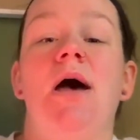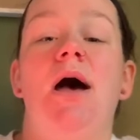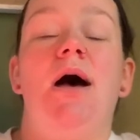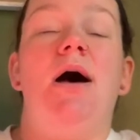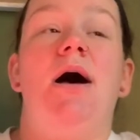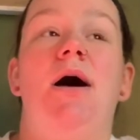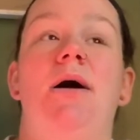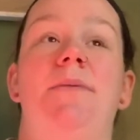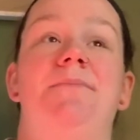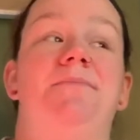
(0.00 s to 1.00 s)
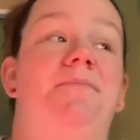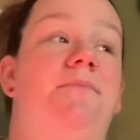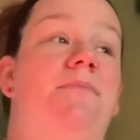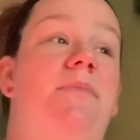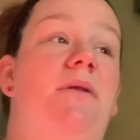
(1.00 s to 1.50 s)

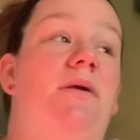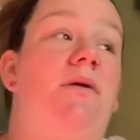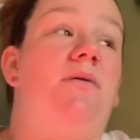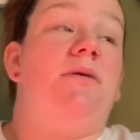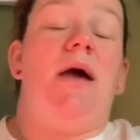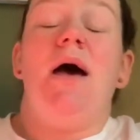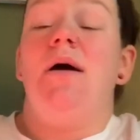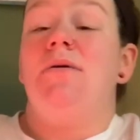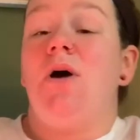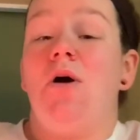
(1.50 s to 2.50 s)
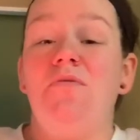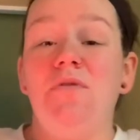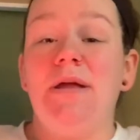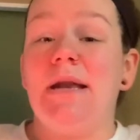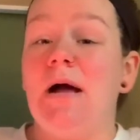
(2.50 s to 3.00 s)
Yeah,
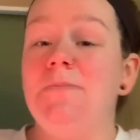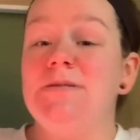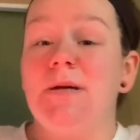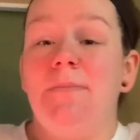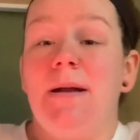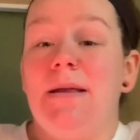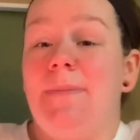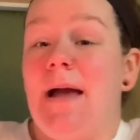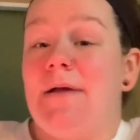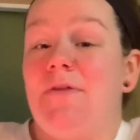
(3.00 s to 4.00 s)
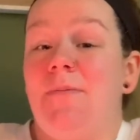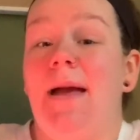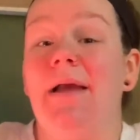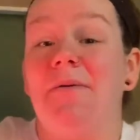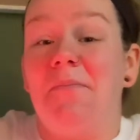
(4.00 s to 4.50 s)
hopefully it helps somebody pack their
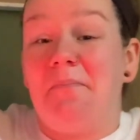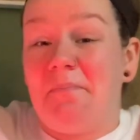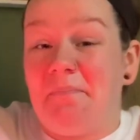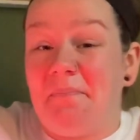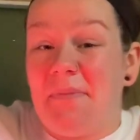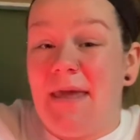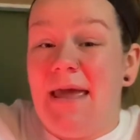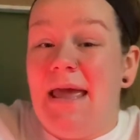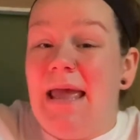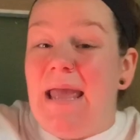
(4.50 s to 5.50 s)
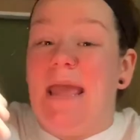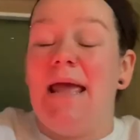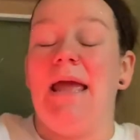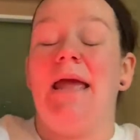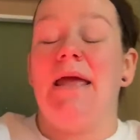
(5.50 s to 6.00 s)
bag.
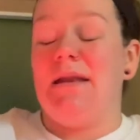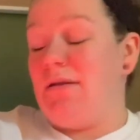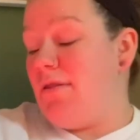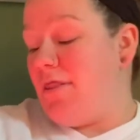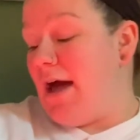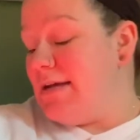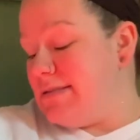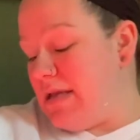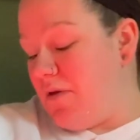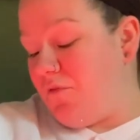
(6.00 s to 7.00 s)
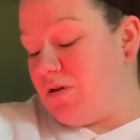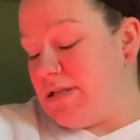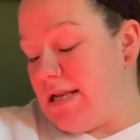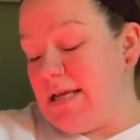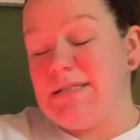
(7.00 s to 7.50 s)
And that is it for
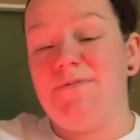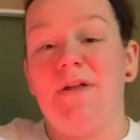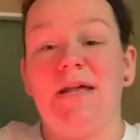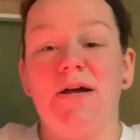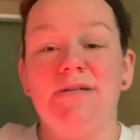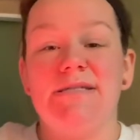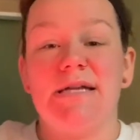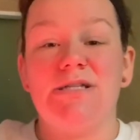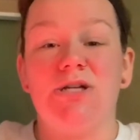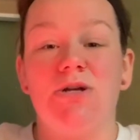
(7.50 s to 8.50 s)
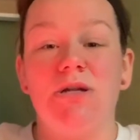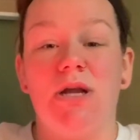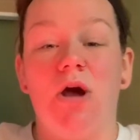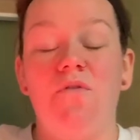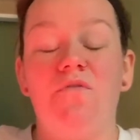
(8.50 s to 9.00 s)
today's video. Stay tuned and
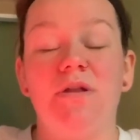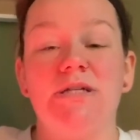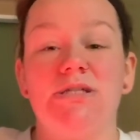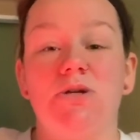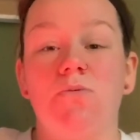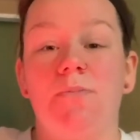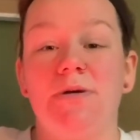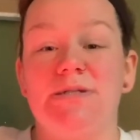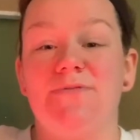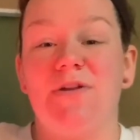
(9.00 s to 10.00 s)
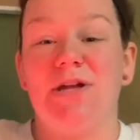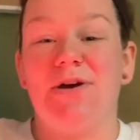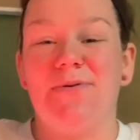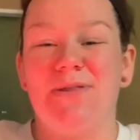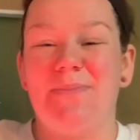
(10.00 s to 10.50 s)
hopefully soon we'll post a
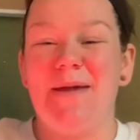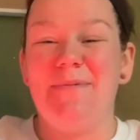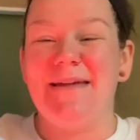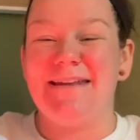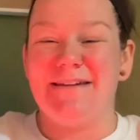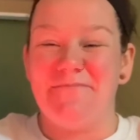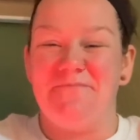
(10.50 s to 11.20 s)
video with baby in it.